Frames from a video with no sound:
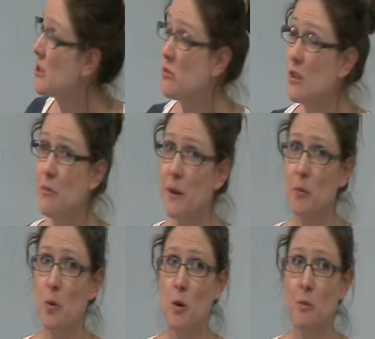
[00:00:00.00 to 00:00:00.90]
it's a really
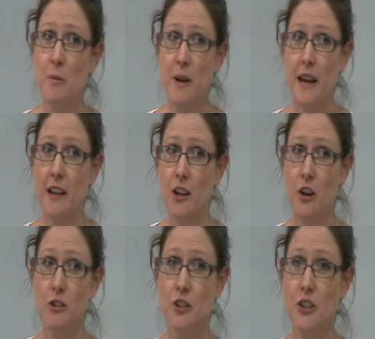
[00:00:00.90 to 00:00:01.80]
big problem in
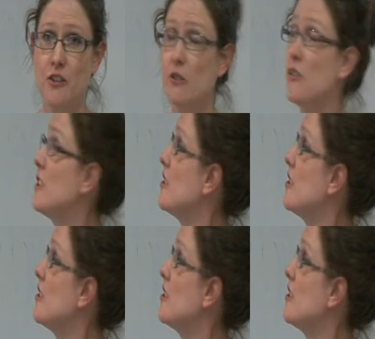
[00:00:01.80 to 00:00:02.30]
agriculture, and they're really